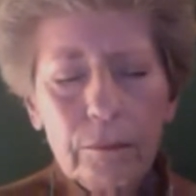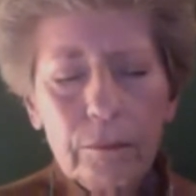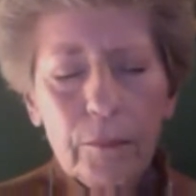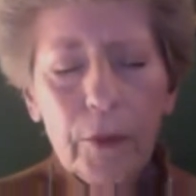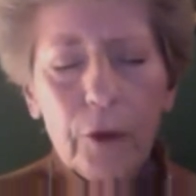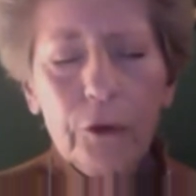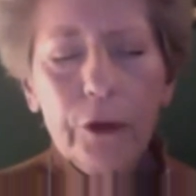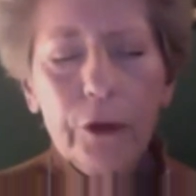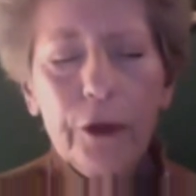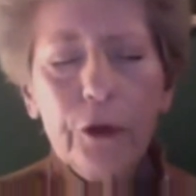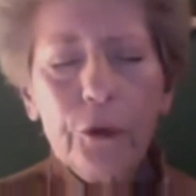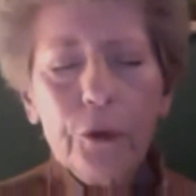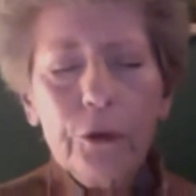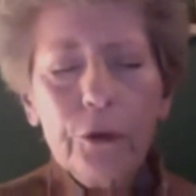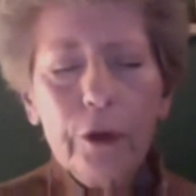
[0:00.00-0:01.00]
Now take
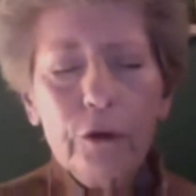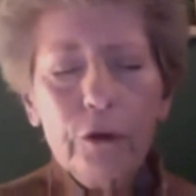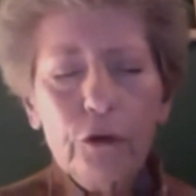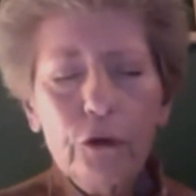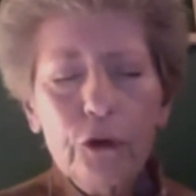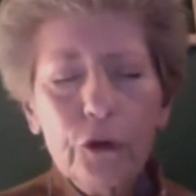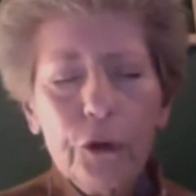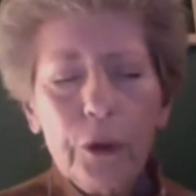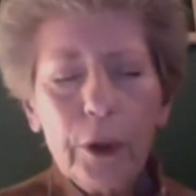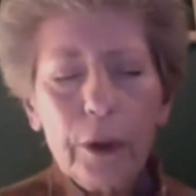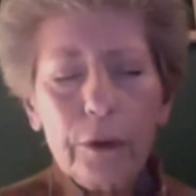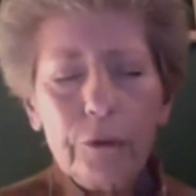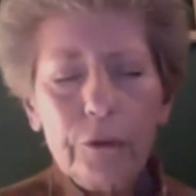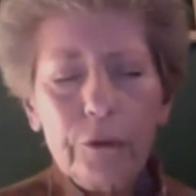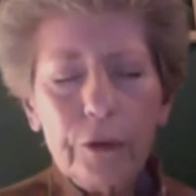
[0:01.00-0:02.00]
your attention to your
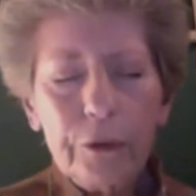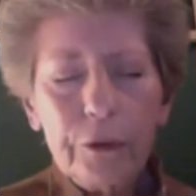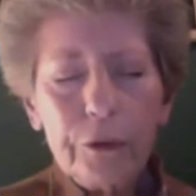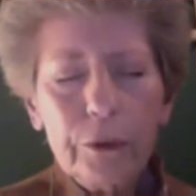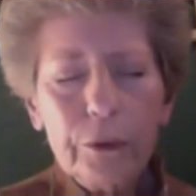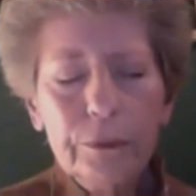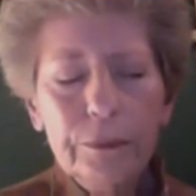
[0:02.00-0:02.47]
heart center.